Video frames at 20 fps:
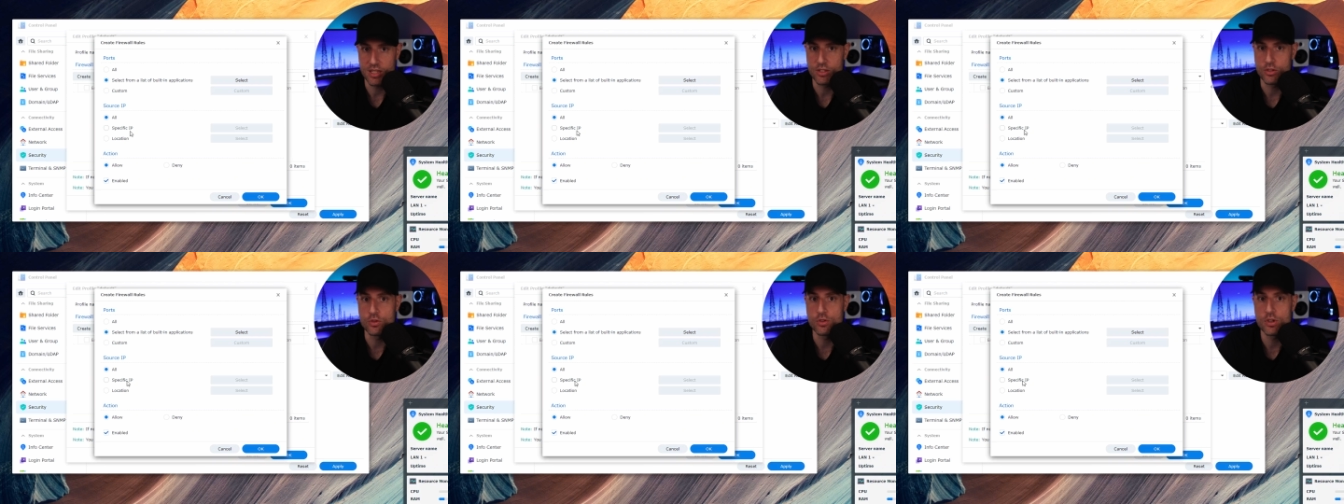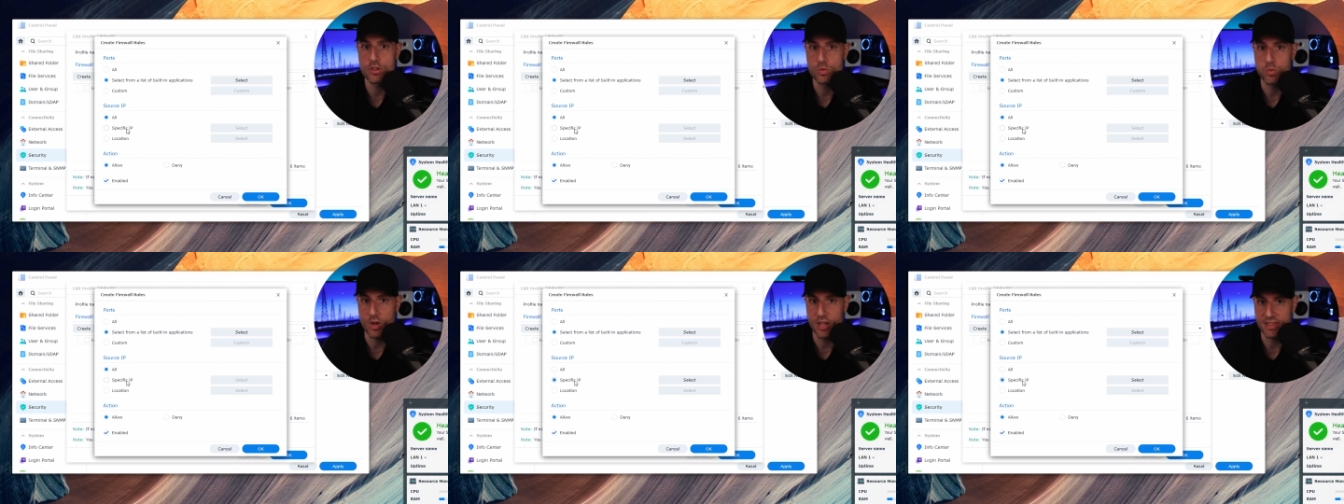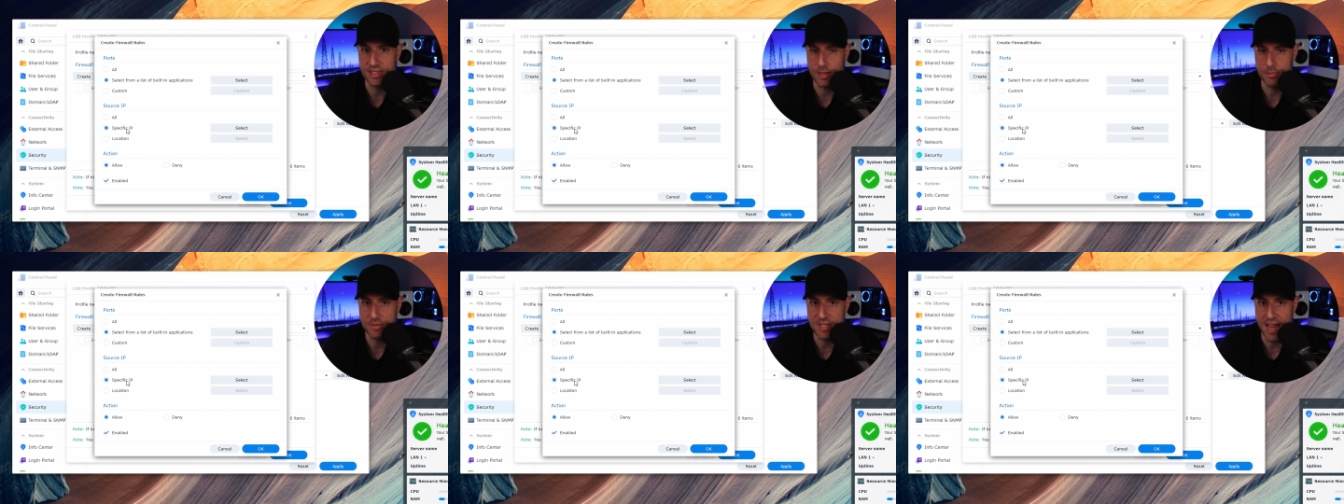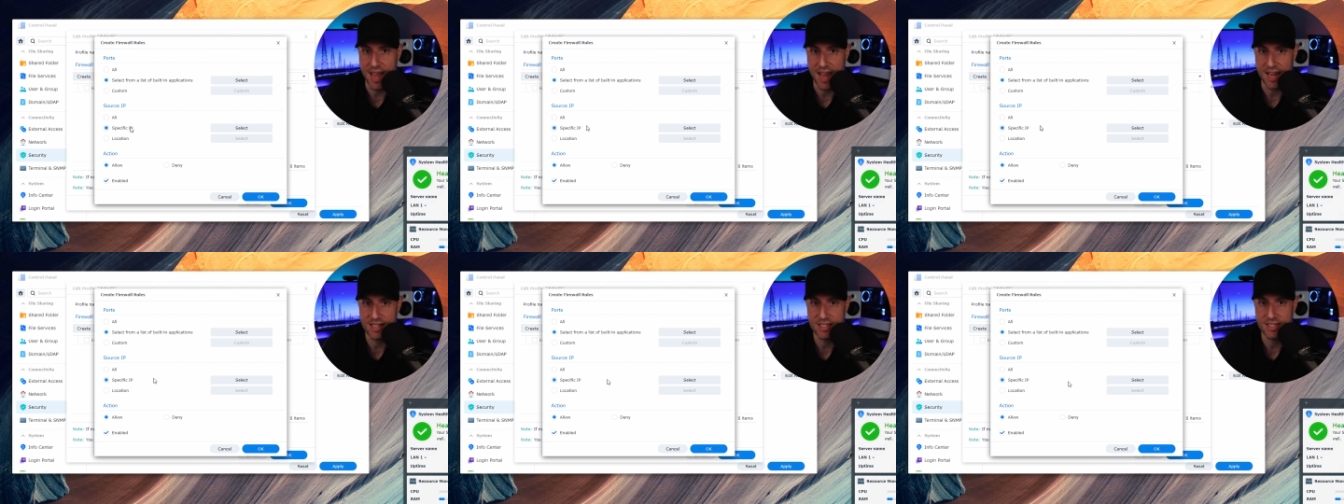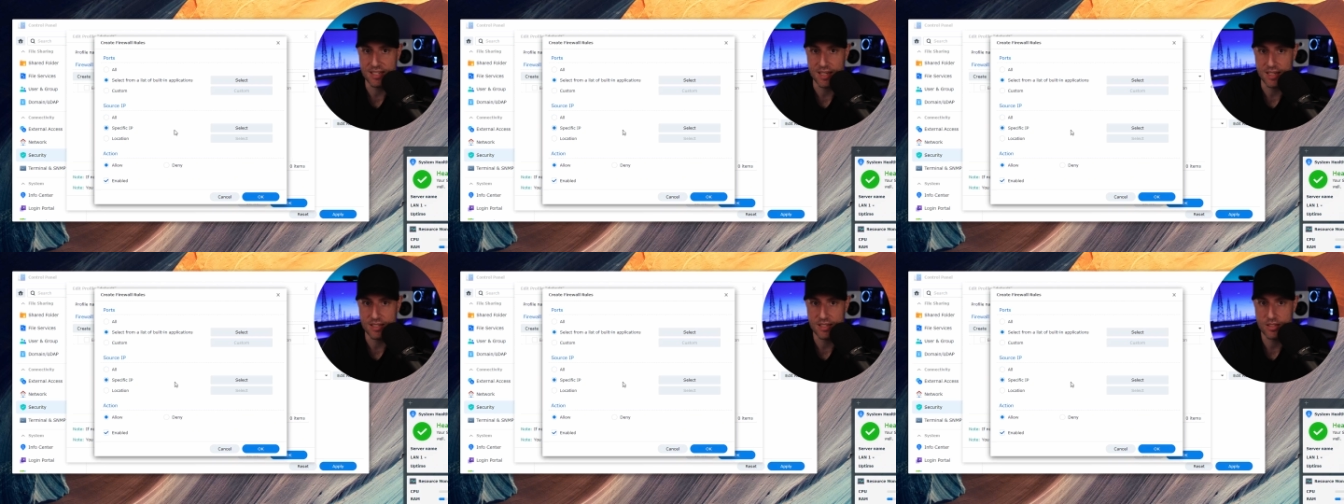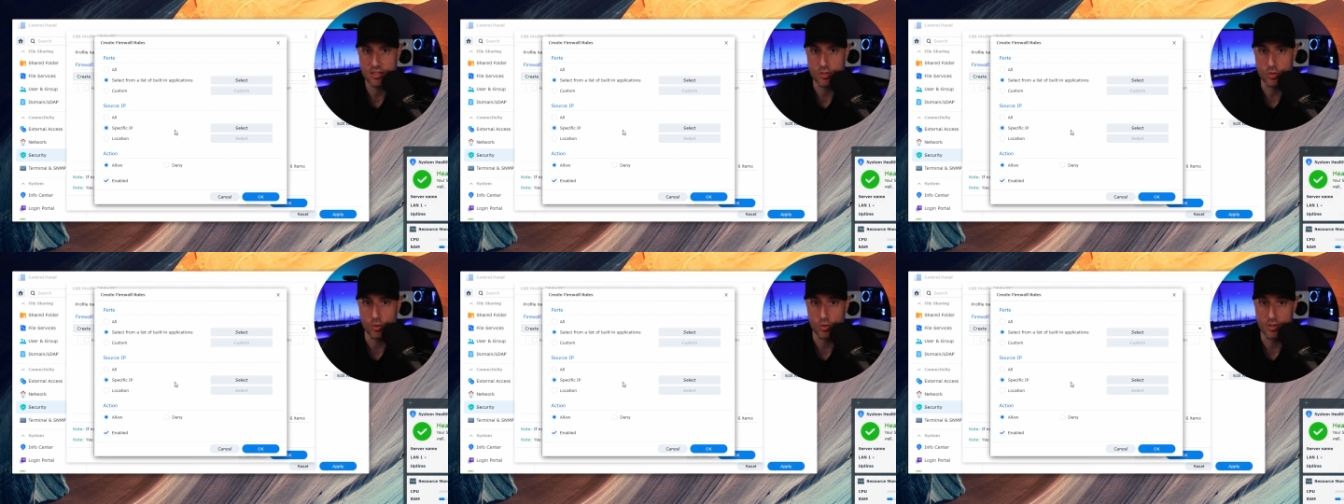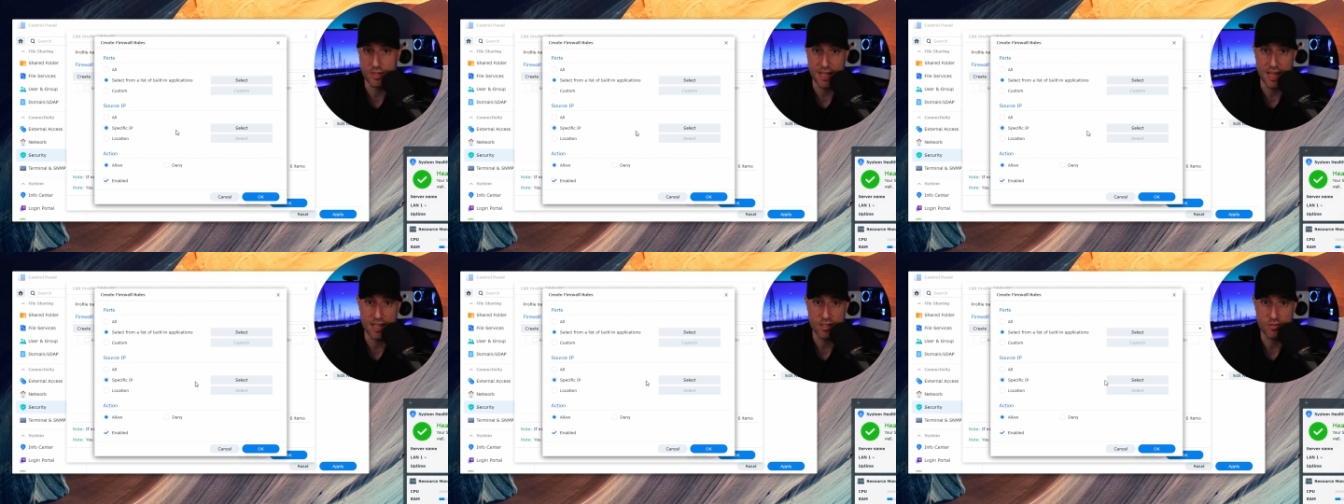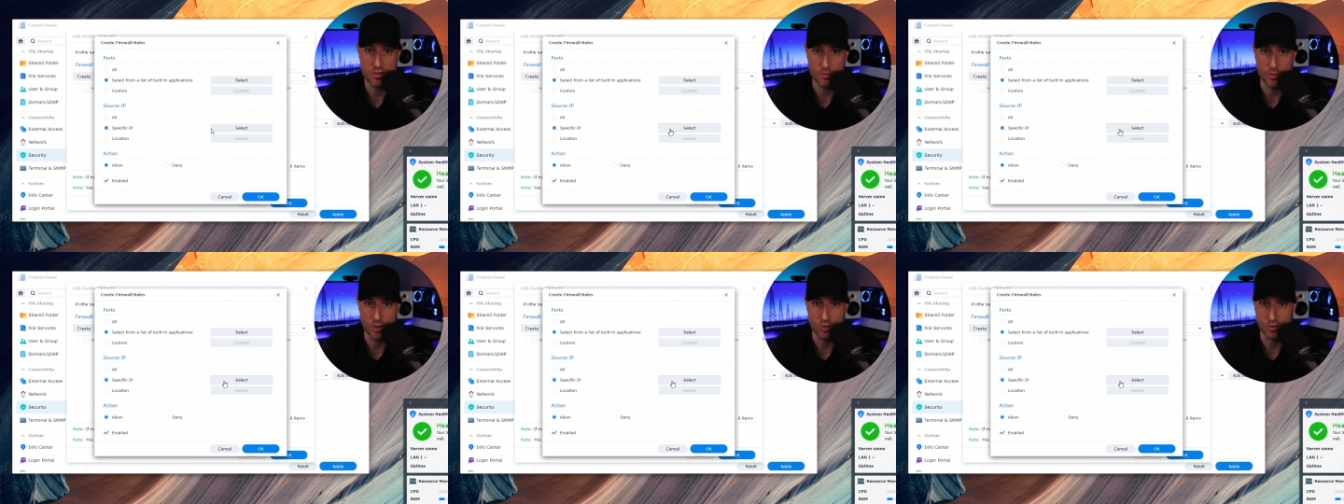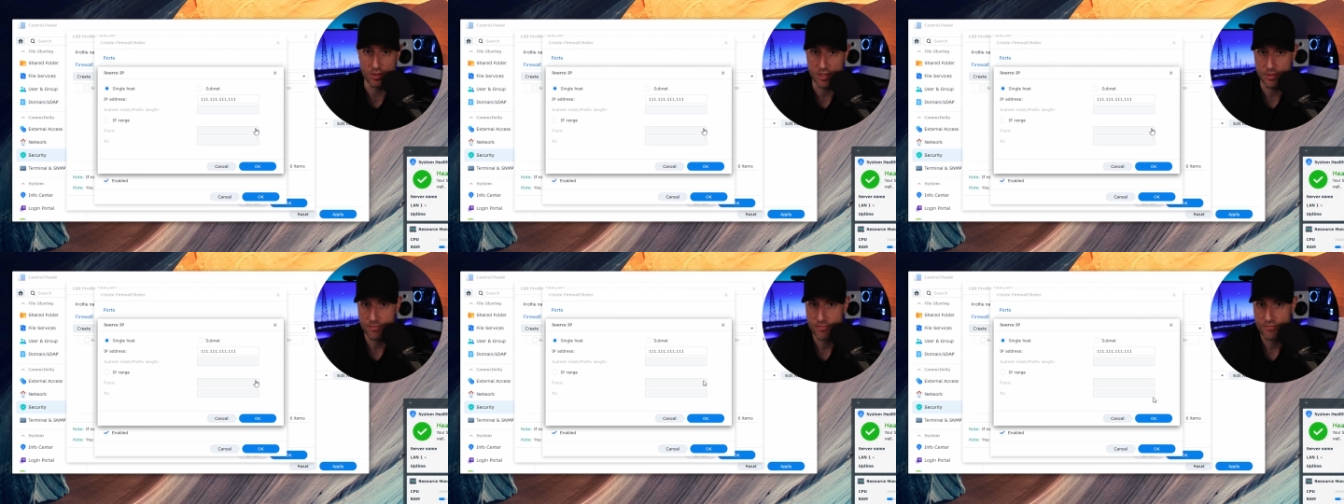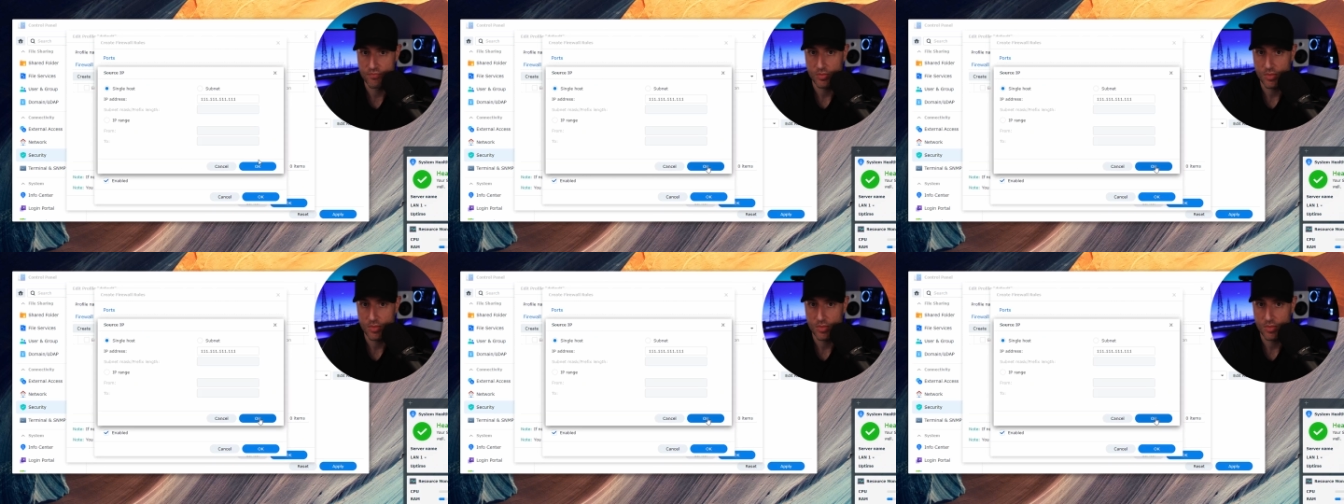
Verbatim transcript: and you just want them to access your NAS remotely.